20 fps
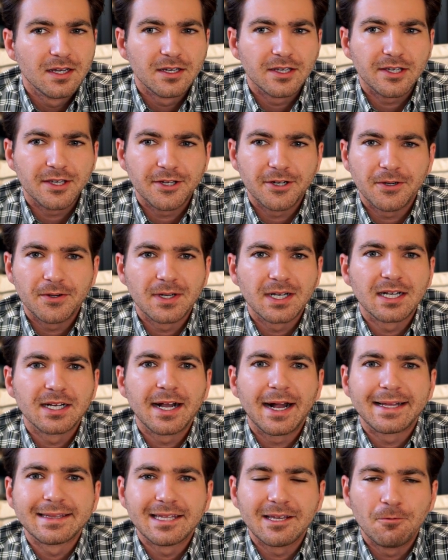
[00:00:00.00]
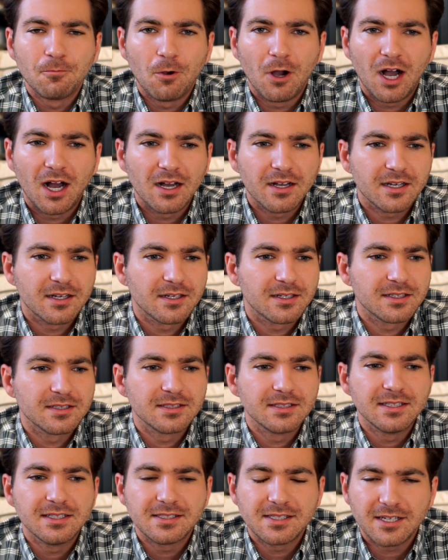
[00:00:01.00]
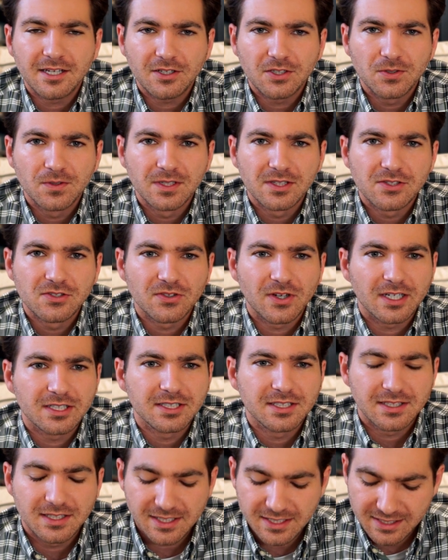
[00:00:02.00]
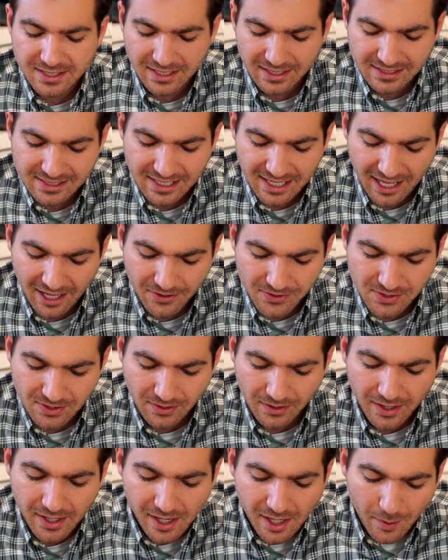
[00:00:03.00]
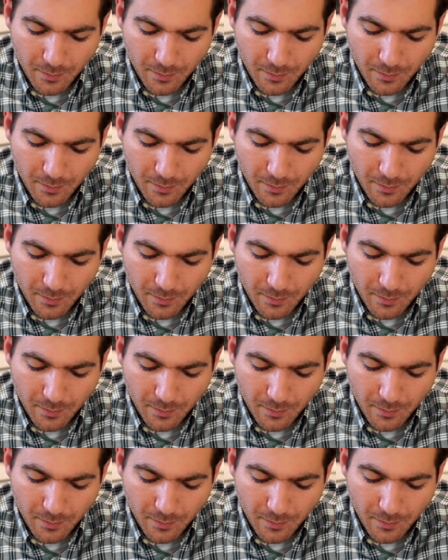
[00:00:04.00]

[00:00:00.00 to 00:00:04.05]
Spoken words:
you know, a godly walk, listening to instruction, listening to counsel.